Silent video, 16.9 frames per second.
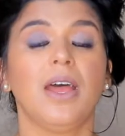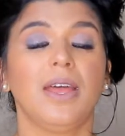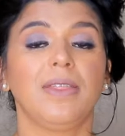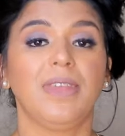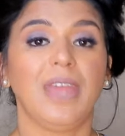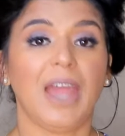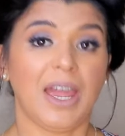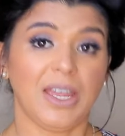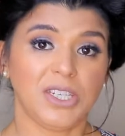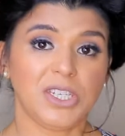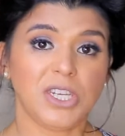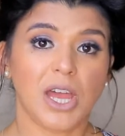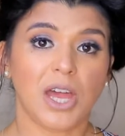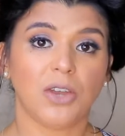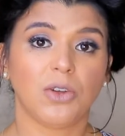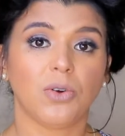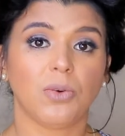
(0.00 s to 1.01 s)
The
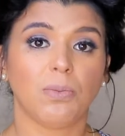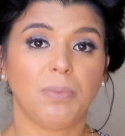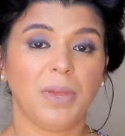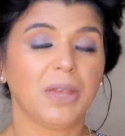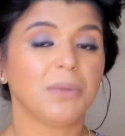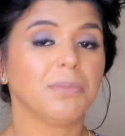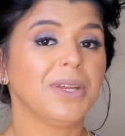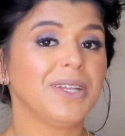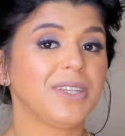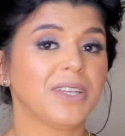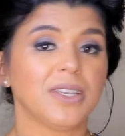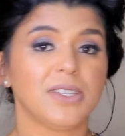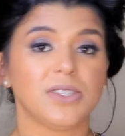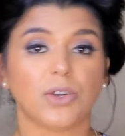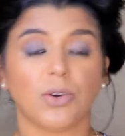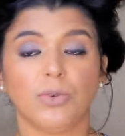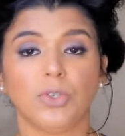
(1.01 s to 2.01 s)
eyeshadow pigment
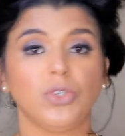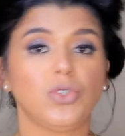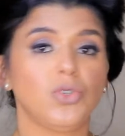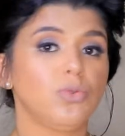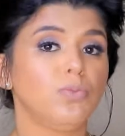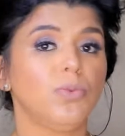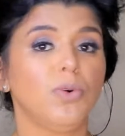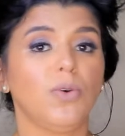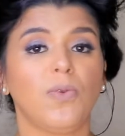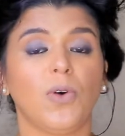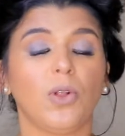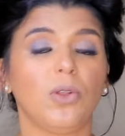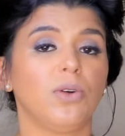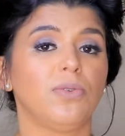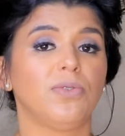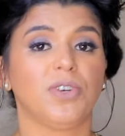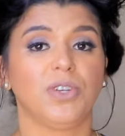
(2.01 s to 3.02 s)
is going to move
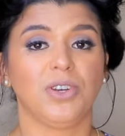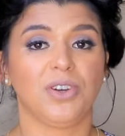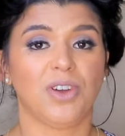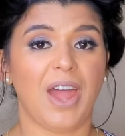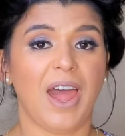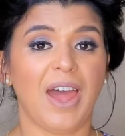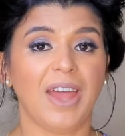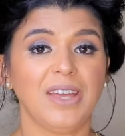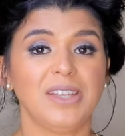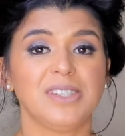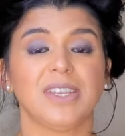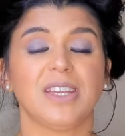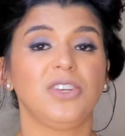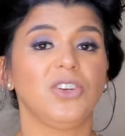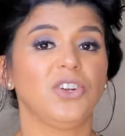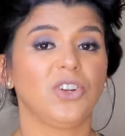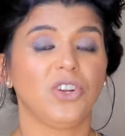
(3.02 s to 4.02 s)
all over your eyes
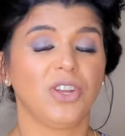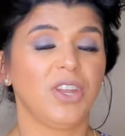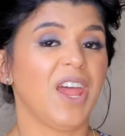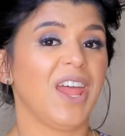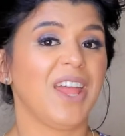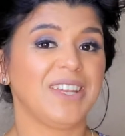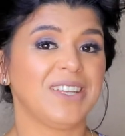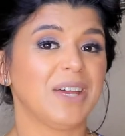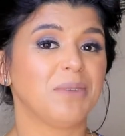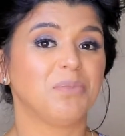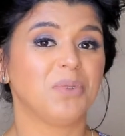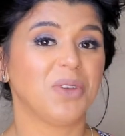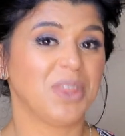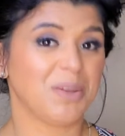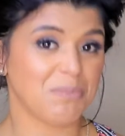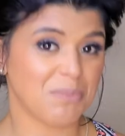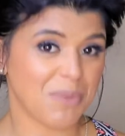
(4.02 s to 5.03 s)
and you're gonna end up
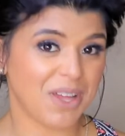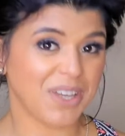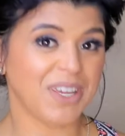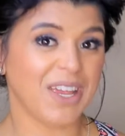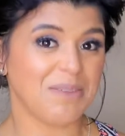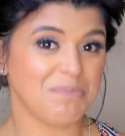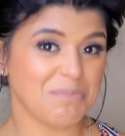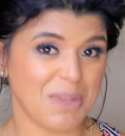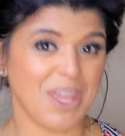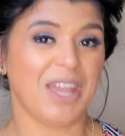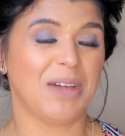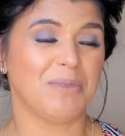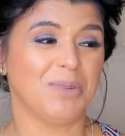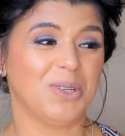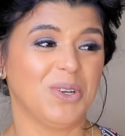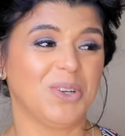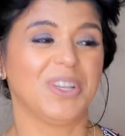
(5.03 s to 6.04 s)
with a muddy
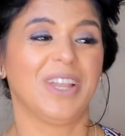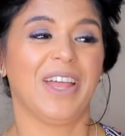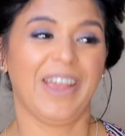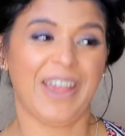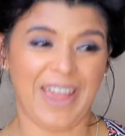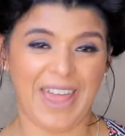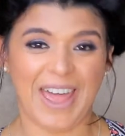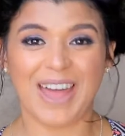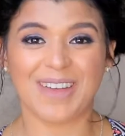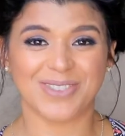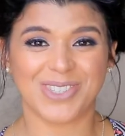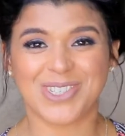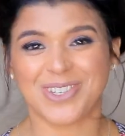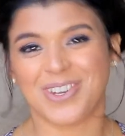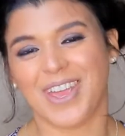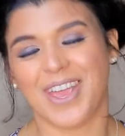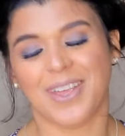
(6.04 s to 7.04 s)
makeup look like I have
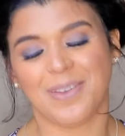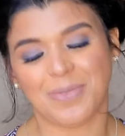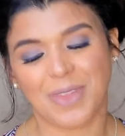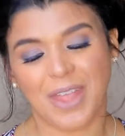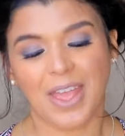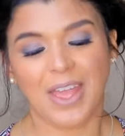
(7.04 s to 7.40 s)
today.